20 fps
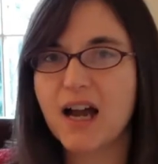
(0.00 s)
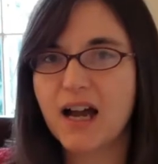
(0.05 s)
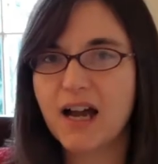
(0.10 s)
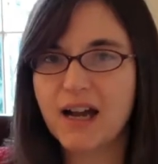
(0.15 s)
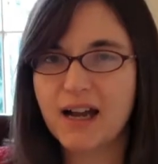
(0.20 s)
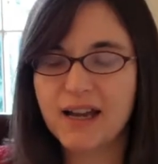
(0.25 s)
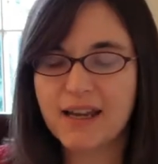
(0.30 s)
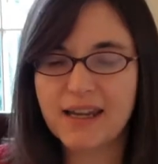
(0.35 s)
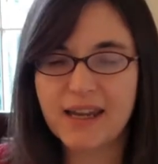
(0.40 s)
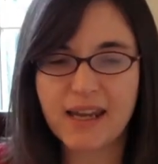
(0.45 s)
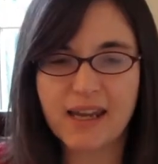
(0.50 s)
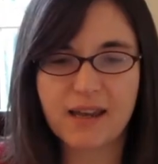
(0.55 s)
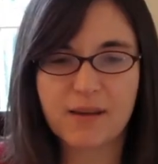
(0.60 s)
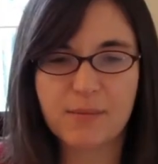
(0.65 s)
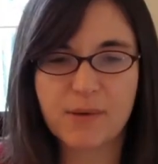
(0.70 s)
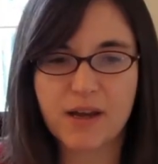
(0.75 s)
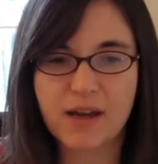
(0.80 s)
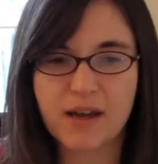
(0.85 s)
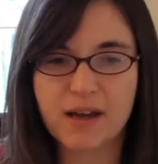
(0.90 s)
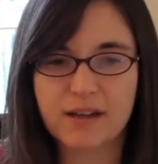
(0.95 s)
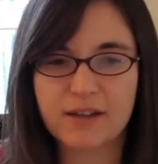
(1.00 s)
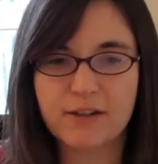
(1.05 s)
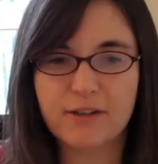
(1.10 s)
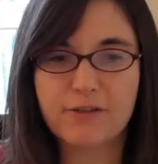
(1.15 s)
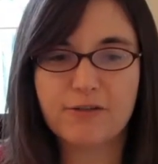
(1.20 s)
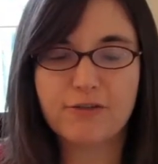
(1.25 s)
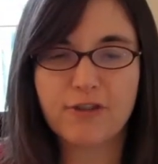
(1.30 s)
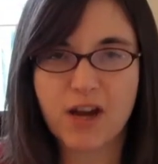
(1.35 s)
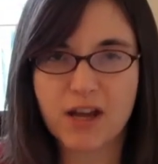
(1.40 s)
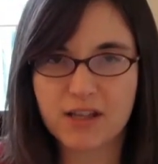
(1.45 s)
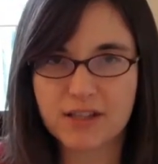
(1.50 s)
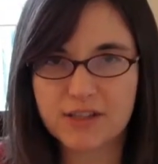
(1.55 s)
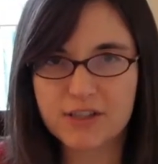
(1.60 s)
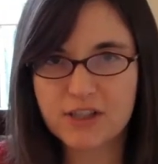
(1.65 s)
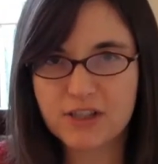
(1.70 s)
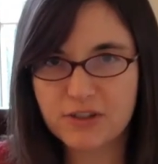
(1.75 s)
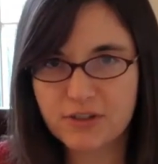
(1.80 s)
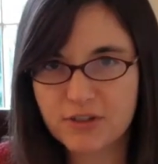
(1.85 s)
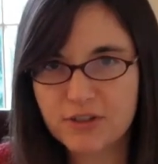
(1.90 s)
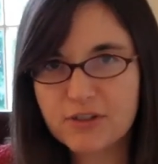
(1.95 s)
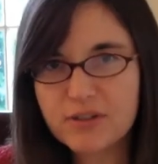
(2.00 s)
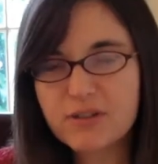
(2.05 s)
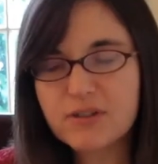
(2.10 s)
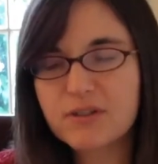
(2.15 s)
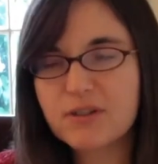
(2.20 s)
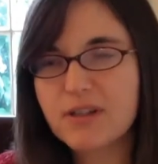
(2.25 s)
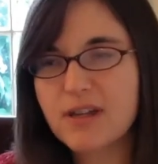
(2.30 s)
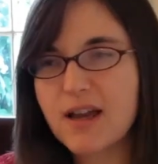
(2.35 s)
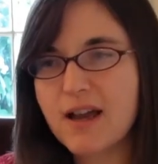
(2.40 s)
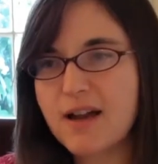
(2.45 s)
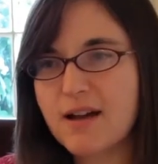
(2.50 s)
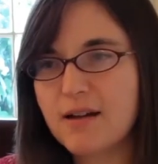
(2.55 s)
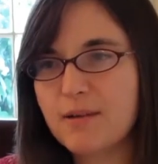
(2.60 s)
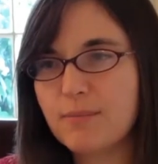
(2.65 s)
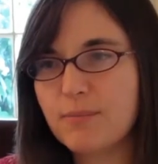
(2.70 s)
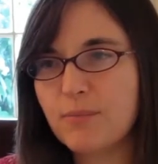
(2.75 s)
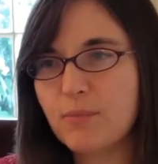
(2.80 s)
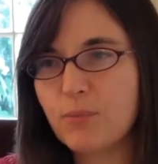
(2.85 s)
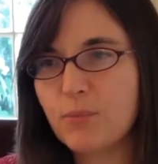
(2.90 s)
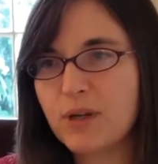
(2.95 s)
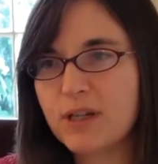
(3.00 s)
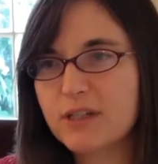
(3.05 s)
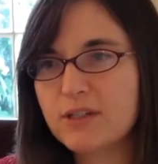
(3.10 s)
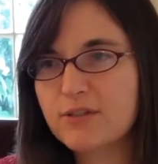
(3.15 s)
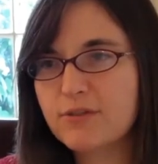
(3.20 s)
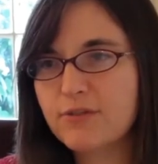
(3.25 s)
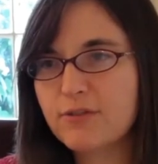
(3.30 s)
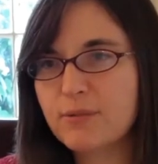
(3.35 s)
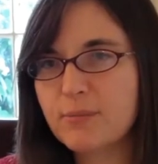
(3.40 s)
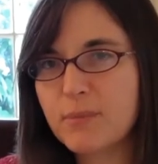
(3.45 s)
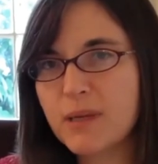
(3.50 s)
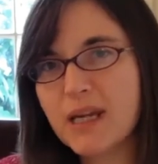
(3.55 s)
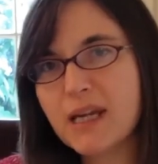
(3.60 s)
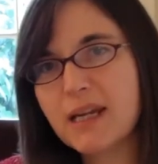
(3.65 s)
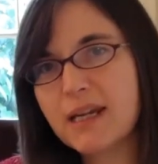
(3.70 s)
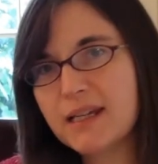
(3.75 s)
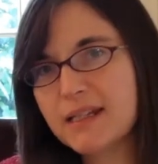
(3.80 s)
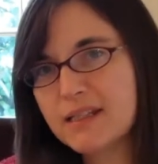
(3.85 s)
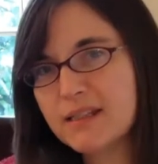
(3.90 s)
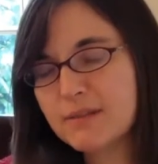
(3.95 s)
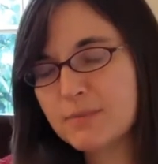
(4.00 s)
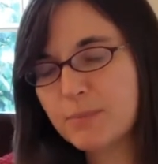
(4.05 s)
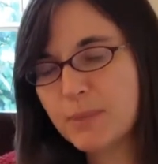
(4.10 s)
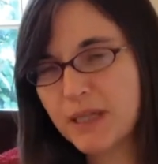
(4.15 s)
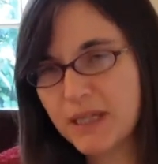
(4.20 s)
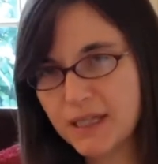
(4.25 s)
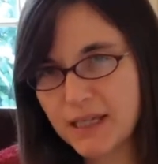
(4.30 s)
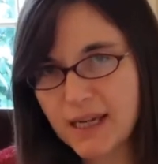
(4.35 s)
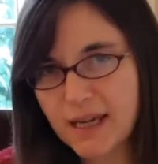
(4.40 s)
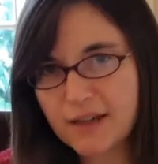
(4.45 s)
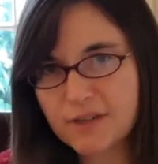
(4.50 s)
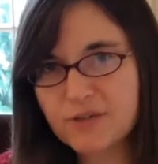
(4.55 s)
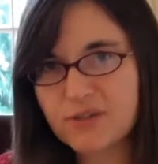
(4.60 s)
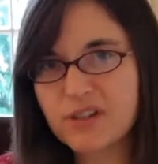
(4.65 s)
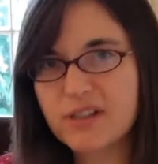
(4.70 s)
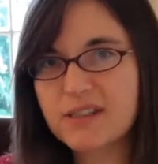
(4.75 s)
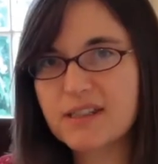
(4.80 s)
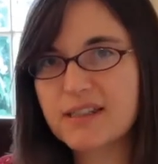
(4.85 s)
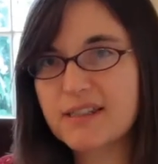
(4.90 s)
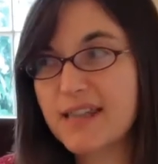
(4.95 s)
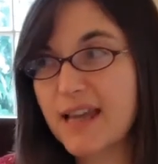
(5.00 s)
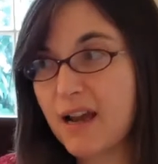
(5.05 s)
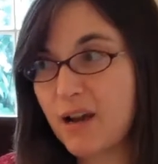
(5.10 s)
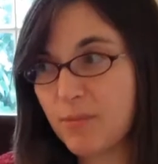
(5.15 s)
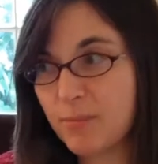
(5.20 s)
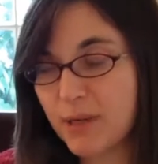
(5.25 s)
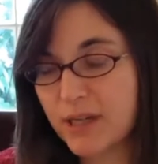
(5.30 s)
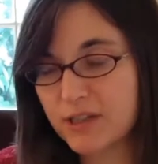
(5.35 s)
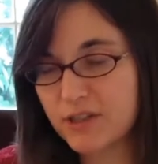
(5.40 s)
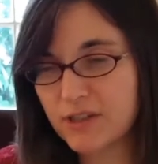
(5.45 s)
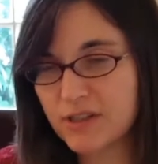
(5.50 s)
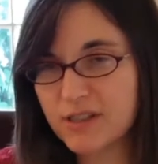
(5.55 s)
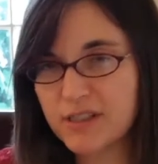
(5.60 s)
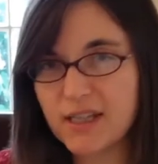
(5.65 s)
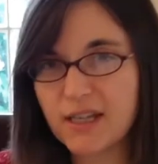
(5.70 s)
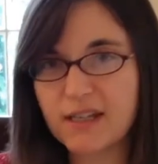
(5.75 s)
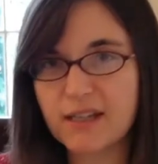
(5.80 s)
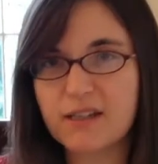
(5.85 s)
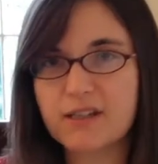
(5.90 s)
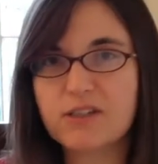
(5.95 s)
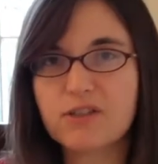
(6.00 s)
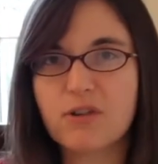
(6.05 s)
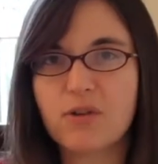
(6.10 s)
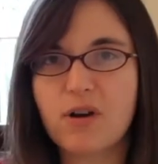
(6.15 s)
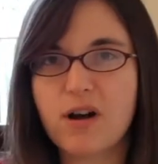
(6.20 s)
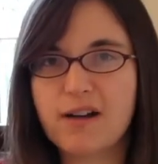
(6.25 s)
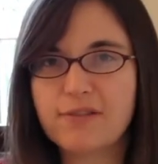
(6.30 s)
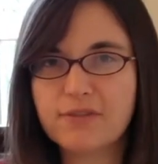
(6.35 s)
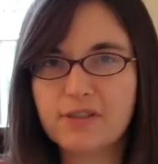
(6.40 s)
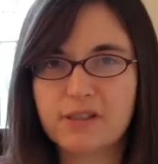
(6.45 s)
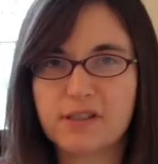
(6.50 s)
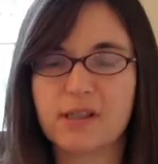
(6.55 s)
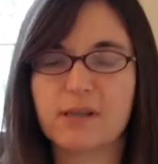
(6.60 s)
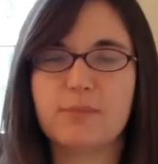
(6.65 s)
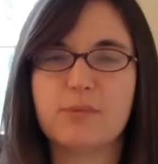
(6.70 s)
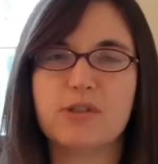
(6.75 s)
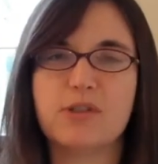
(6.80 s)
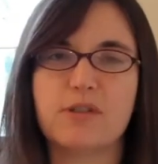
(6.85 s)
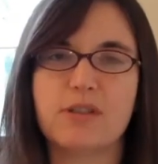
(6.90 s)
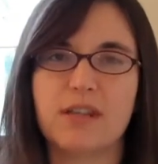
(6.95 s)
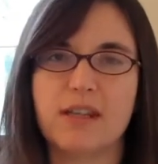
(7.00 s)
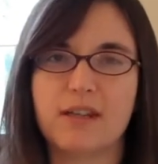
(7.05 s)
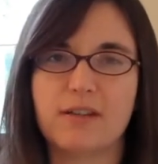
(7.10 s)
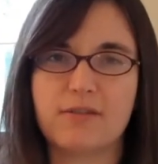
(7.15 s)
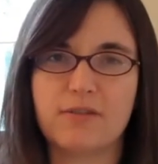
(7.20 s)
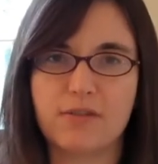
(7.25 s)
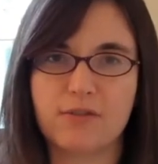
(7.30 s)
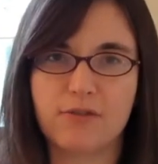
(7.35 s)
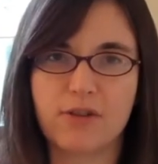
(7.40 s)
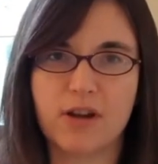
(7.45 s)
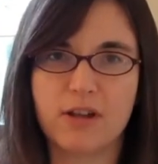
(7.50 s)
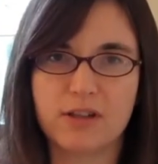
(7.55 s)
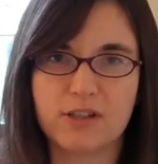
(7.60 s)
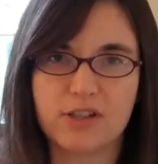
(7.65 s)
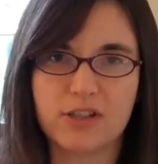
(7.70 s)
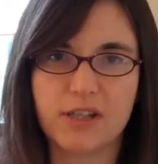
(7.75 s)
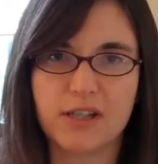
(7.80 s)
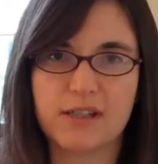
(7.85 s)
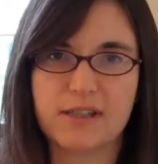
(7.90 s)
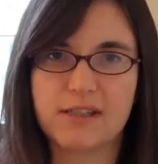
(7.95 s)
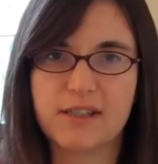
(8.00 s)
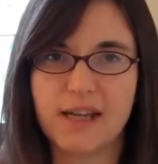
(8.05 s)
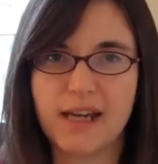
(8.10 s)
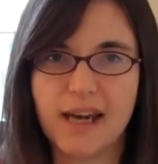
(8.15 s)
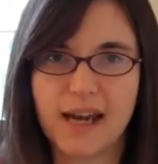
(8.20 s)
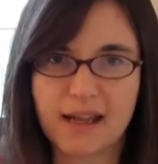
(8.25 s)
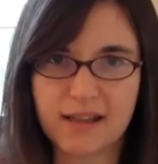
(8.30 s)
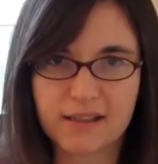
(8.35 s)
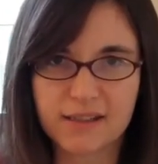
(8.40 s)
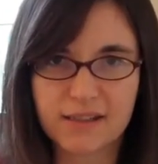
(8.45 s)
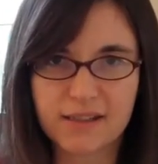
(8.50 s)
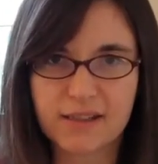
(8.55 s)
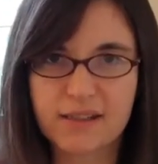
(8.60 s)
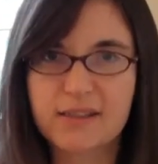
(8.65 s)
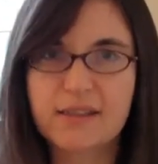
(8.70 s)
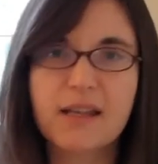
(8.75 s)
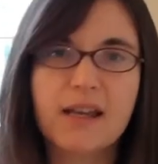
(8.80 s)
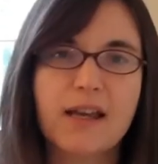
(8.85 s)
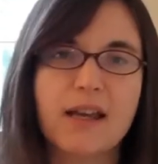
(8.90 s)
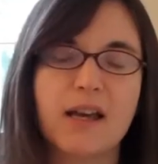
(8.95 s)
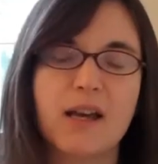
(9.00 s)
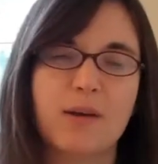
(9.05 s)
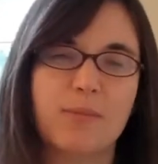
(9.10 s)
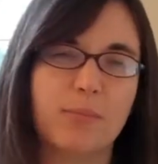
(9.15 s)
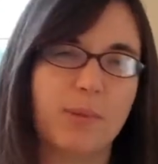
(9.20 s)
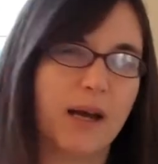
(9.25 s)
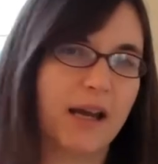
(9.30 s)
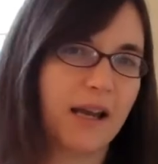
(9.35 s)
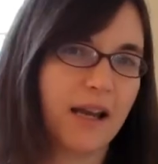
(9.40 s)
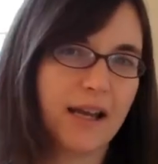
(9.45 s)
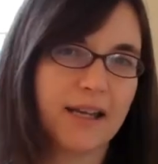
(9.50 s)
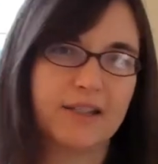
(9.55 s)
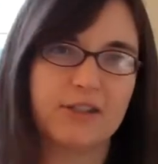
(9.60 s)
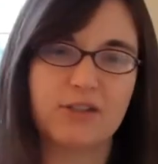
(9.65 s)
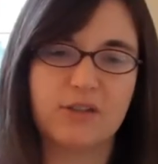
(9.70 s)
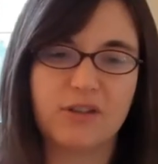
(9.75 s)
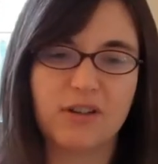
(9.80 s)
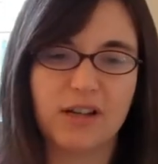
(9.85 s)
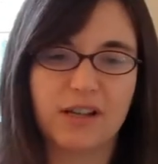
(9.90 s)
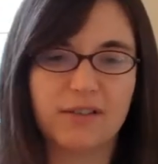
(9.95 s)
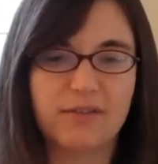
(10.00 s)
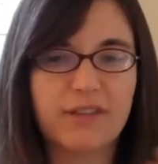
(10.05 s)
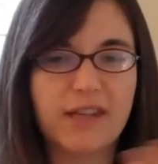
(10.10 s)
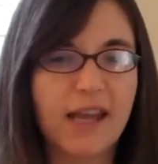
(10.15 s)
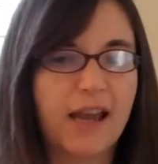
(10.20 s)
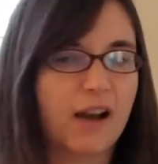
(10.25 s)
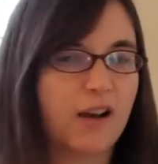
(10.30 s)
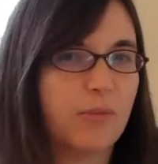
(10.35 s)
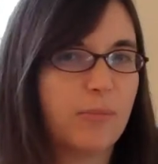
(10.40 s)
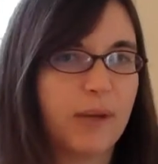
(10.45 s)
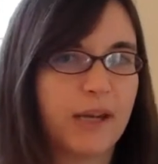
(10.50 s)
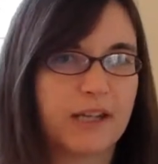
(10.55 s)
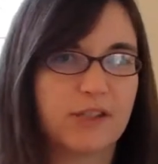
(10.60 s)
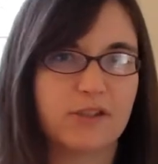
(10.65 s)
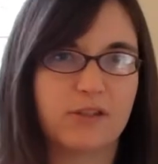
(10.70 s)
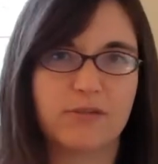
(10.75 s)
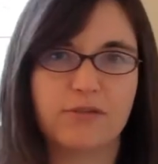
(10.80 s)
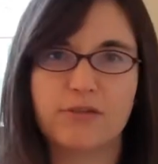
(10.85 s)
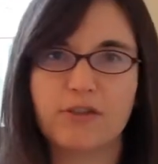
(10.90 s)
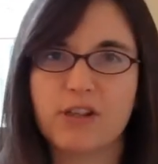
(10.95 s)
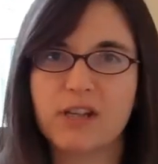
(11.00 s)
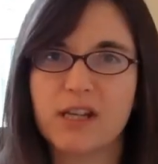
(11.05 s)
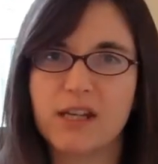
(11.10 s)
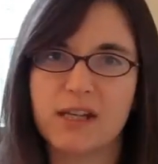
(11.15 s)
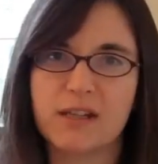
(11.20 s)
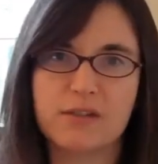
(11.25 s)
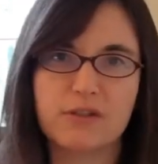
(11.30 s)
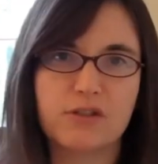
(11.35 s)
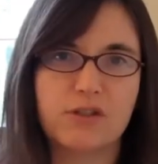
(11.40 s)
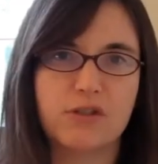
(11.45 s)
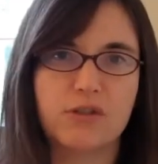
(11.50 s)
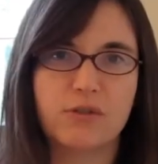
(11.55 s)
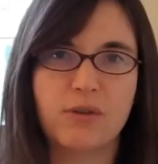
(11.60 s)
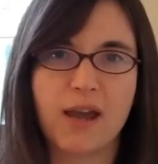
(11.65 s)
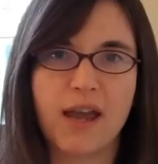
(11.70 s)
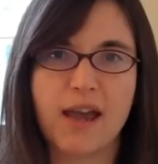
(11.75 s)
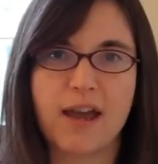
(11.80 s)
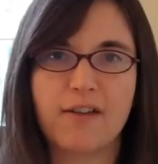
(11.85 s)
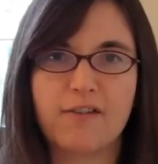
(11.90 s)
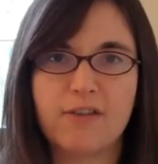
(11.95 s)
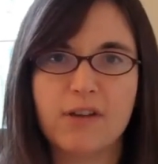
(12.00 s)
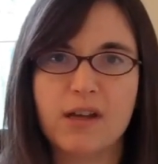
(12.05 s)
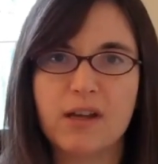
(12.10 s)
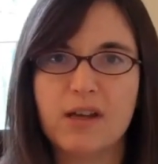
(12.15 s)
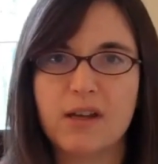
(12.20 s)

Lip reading: I am a nephrology nurse, which for me is pediatrics. It's outpatient setting, so oftentimes you think of nephrology as dialysis, but I do kind of the outpatient for kids who have